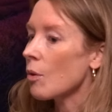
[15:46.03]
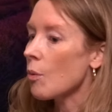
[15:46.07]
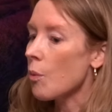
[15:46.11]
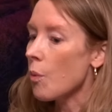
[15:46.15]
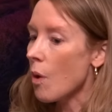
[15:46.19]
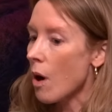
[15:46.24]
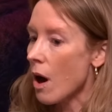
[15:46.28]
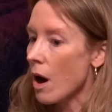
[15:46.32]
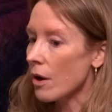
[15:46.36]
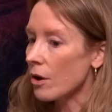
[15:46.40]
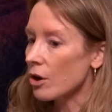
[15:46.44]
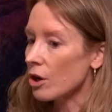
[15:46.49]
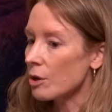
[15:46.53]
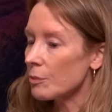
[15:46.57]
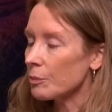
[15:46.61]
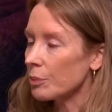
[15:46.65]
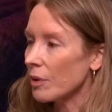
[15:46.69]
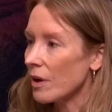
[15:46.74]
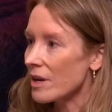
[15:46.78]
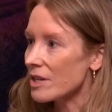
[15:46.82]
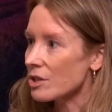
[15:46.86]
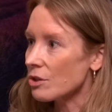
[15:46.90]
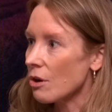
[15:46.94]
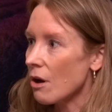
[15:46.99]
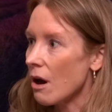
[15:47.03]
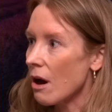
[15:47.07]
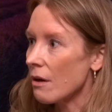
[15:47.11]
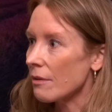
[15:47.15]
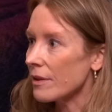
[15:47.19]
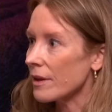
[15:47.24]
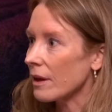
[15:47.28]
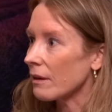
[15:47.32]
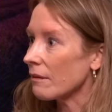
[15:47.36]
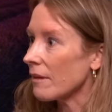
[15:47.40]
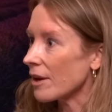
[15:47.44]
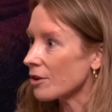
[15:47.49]
the water plus all
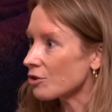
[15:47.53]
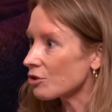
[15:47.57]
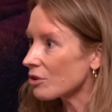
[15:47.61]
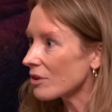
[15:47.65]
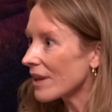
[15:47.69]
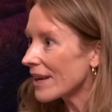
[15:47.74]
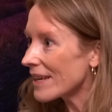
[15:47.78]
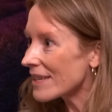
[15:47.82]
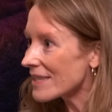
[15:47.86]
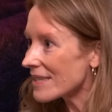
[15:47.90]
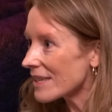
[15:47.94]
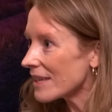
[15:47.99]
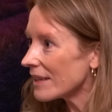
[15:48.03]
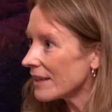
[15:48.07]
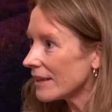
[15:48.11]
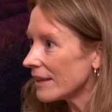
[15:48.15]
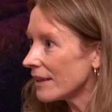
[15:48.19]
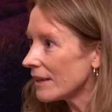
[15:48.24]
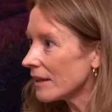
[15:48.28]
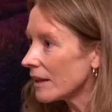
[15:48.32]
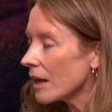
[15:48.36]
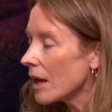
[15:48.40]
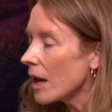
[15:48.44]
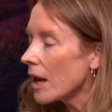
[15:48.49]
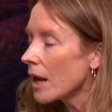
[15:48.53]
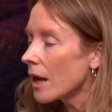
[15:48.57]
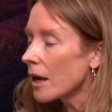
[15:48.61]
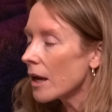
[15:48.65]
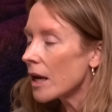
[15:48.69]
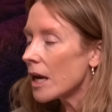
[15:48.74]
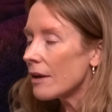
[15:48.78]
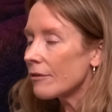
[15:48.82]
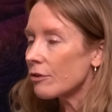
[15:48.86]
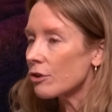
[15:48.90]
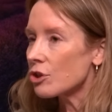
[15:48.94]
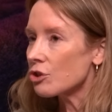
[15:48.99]
the electrolytes in it.
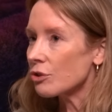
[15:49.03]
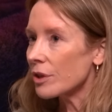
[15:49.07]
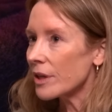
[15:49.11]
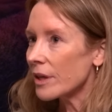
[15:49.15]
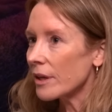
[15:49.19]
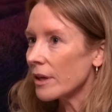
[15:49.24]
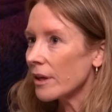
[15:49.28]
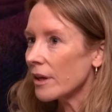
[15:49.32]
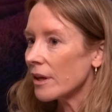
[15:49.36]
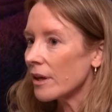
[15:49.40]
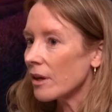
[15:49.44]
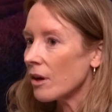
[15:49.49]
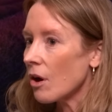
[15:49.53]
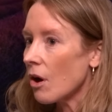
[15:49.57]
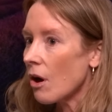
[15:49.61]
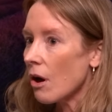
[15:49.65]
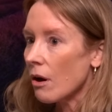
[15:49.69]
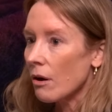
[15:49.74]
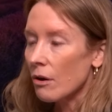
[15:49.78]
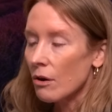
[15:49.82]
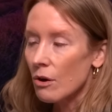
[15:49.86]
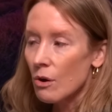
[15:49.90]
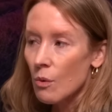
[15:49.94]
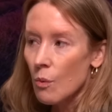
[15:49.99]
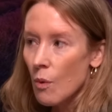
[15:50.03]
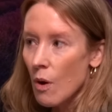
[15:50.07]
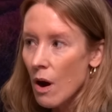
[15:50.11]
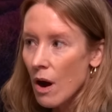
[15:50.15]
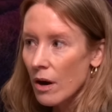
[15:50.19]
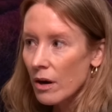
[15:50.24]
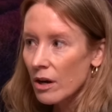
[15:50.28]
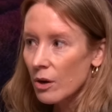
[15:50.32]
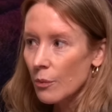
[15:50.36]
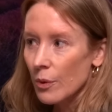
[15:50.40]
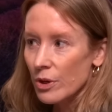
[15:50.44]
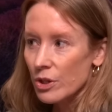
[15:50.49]
If you're drinking RO
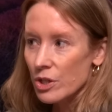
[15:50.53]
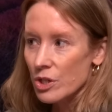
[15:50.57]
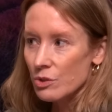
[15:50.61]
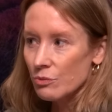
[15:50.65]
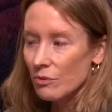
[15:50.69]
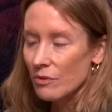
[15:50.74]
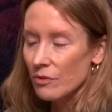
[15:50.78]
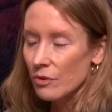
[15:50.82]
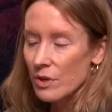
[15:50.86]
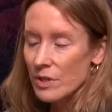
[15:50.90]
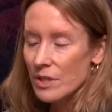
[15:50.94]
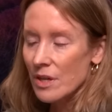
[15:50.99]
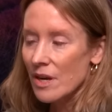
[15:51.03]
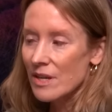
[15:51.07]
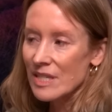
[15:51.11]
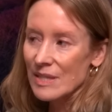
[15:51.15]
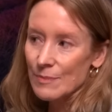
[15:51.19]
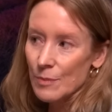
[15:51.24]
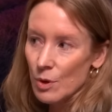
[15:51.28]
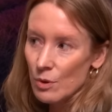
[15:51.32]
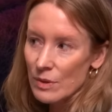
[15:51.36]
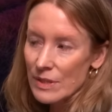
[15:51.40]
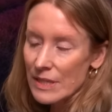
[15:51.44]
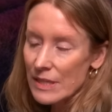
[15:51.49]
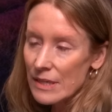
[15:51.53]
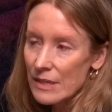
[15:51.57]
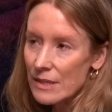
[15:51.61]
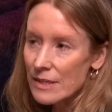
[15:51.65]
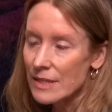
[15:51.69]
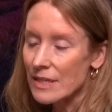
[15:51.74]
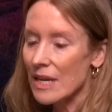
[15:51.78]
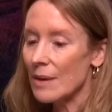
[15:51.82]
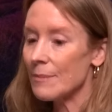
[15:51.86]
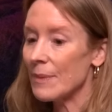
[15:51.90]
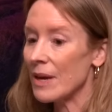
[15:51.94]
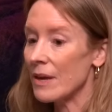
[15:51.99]
water, which is reverse
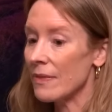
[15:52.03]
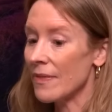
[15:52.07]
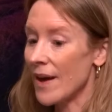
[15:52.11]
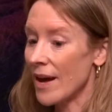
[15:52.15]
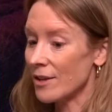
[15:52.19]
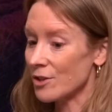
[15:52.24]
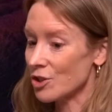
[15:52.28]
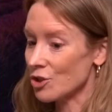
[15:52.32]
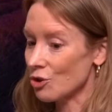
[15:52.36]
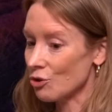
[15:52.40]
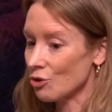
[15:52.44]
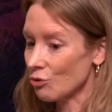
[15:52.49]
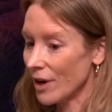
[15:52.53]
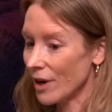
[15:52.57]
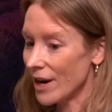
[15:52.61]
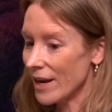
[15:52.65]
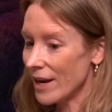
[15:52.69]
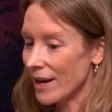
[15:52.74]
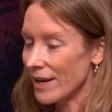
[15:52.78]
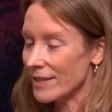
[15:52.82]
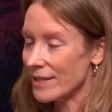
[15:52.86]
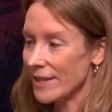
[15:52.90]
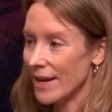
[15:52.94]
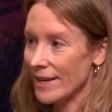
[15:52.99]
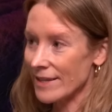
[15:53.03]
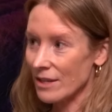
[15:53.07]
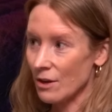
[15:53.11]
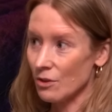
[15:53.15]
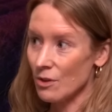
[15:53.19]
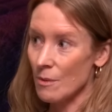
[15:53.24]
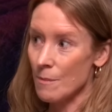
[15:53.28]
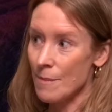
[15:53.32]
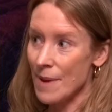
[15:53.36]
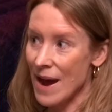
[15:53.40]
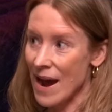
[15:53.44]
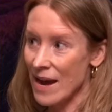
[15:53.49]
osmosis, I mean, that's great. It takes out
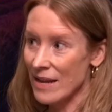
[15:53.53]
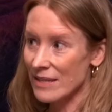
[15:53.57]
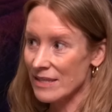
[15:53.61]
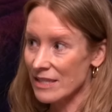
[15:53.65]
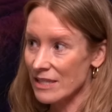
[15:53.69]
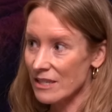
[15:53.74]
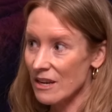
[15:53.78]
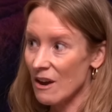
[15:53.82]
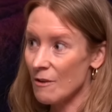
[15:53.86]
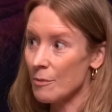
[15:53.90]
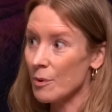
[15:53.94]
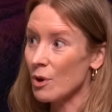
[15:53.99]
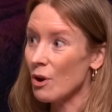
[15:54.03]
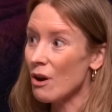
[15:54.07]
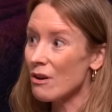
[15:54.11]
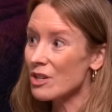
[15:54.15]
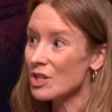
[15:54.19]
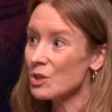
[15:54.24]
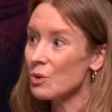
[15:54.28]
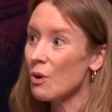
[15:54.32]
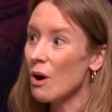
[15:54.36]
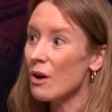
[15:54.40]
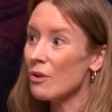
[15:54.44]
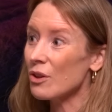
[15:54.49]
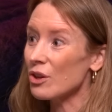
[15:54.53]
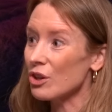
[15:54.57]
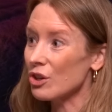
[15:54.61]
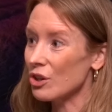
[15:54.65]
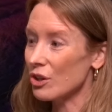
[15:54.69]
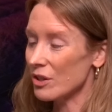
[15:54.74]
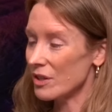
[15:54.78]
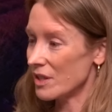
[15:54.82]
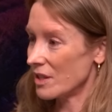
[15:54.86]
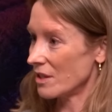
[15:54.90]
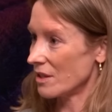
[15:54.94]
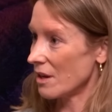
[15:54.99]
the bad stuff, but also all the
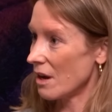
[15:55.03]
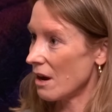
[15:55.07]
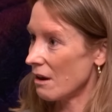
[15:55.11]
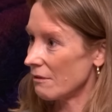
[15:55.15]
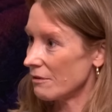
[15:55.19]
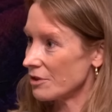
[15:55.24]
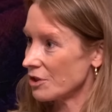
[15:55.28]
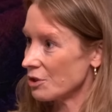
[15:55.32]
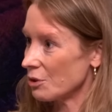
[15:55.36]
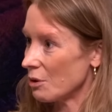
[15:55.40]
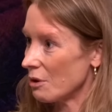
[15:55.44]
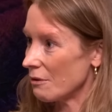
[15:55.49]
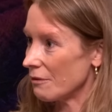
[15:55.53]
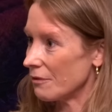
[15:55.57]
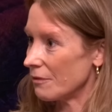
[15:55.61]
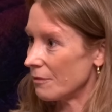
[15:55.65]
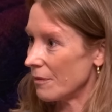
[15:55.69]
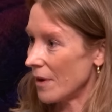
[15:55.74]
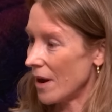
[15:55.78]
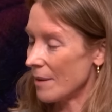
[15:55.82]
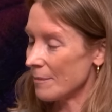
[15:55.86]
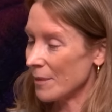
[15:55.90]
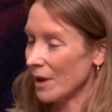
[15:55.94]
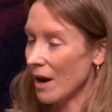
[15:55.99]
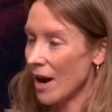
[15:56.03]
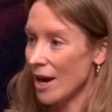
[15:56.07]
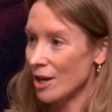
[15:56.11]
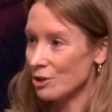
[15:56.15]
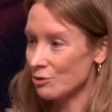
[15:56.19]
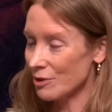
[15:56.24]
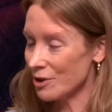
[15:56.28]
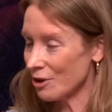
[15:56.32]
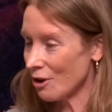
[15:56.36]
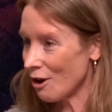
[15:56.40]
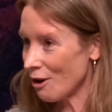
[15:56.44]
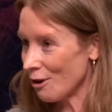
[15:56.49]
good stuff. So I
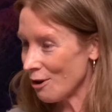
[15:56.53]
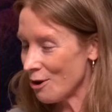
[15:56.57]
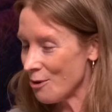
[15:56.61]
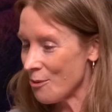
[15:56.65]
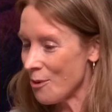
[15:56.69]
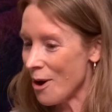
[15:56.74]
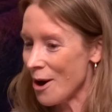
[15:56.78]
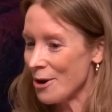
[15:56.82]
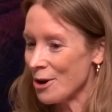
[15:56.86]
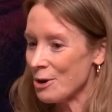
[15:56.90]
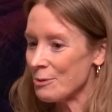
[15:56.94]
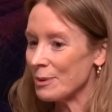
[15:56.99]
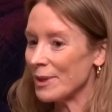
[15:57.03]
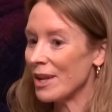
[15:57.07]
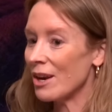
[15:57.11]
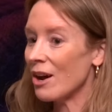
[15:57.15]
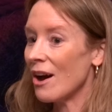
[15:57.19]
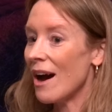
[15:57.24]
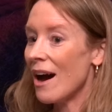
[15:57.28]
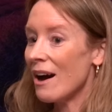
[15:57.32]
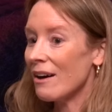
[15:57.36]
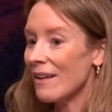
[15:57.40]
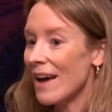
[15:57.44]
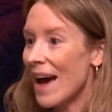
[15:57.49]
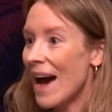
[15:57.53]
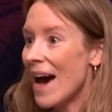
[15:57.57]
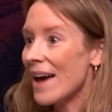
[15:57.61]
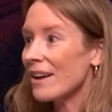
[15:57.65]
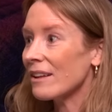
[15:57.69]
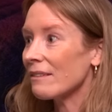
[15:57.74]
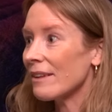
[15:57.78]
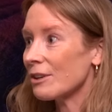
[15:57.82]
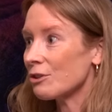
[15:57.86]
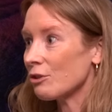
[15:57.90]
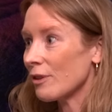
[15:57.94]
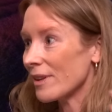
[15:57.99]
drink RO water, but then I'll add
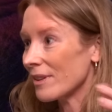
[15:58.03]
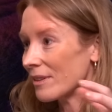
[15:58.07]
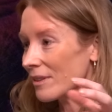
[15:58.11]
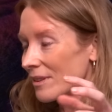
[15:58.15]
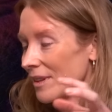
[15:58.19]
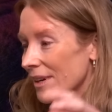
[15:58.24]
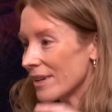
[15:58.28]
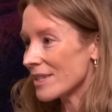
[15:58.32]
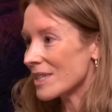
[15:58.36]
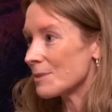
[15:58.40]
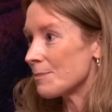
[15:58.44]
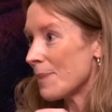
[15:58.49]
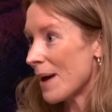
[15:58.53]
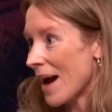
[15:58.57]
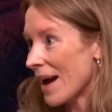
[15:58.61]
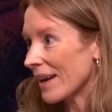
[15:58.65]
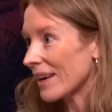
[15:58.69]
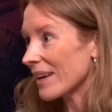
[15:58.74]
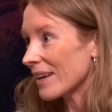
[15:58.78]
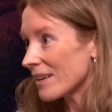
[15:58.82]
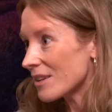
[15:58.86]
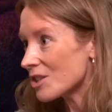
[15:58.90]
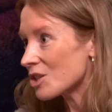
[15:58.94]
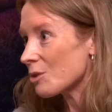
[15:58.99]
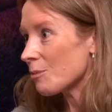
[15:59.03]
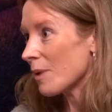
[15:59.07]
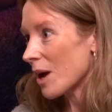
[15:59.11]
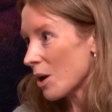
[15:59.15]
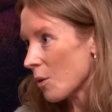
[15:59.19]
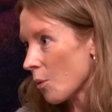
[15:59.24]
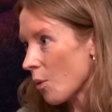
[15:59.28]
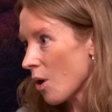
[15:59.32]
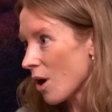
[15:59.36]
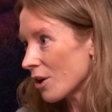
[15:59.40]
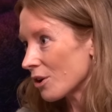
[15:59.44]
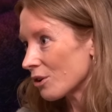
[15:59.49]
electrolytes back into my
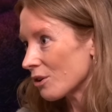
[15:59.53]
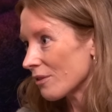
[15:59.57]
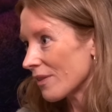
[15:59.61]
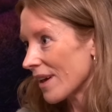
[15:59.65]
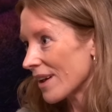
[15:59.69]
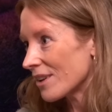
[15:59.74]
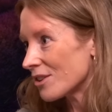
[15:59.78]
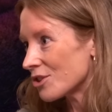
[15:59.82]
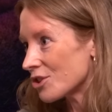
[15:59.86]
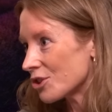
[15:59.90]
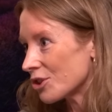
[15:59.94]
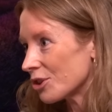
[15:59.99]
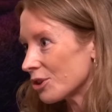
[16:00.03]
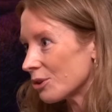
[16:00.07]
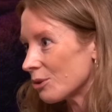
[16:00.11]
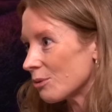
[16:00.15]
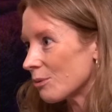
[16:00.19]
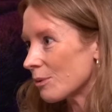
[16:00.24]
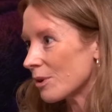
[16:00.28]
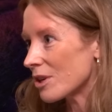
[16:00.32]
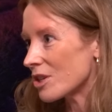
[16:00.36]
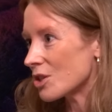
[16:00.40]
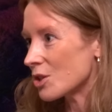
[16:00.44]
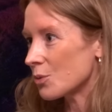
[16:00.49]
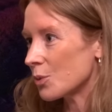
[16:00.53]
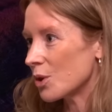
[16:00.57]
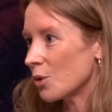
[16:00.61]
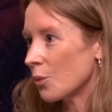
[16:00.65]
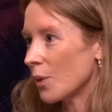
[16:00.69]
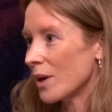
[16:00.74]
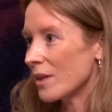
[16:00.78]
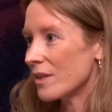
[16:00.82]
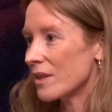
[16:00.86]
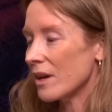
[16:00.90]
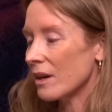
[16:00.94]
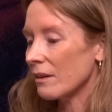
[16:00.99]
water then too, because you
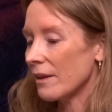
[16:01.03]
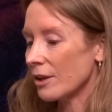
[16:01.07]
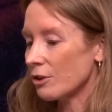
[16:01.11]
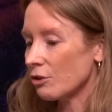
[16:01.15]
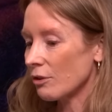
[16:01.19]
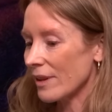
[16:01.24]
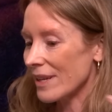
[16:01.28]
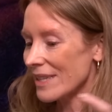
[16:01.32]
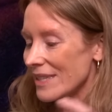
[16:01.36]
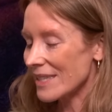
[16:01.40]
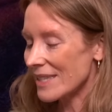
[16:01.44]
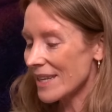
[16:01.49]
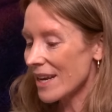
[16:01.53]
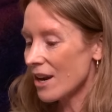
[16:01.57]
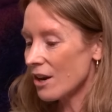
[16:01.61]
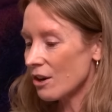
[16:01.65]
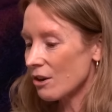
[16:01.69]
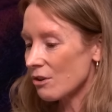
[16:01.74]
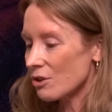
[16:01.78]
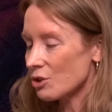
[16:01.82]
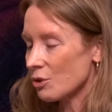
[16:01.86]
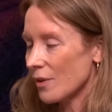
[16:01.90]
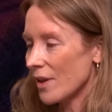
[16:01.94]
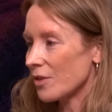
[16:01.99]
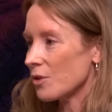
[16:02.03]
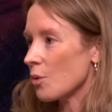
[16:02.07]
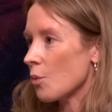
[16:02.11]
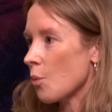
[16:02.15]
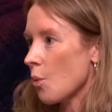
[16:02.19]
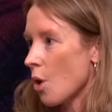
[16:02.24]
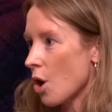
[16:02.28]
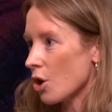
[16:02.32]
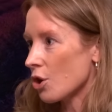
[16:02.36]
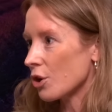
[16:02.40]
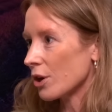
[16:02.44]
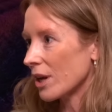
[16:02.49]
want the electrolytes there so that the
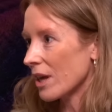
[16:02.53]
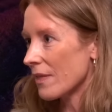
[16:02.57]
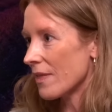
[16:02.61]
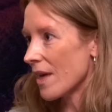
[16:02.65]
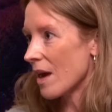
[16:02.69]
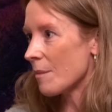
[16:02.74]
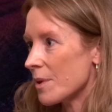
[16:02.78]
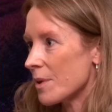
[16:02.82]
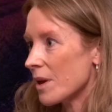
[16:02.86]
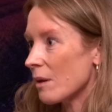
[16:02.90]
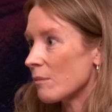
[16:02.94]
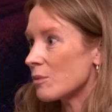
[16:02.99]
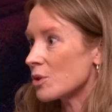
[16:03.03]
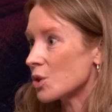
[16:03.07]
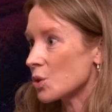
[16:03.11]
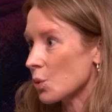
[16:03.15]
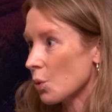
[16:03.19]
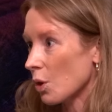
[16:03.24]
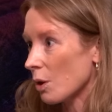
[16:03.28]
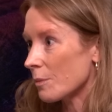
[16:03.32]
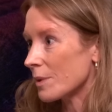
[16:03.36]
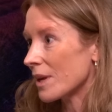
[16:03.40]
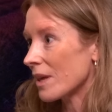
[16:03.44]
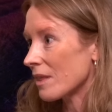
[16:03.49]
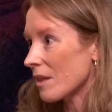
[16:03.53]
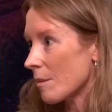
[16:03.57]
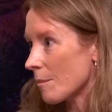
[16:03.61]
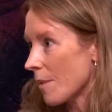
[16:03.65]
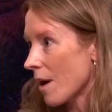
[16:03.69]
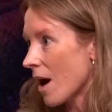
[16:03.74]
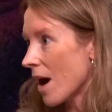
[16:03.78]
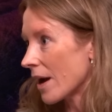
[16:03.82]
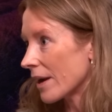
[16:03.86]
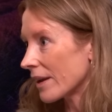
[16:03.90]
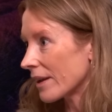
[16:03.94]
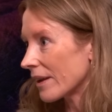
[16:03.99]
water can be absorbed in the
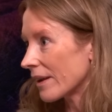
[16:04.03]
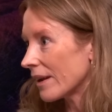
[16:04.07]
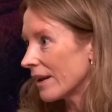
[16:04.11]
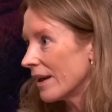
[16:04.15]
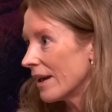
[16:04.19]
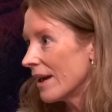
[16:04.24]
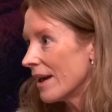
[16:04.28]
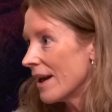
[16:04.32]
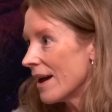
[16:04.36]
body.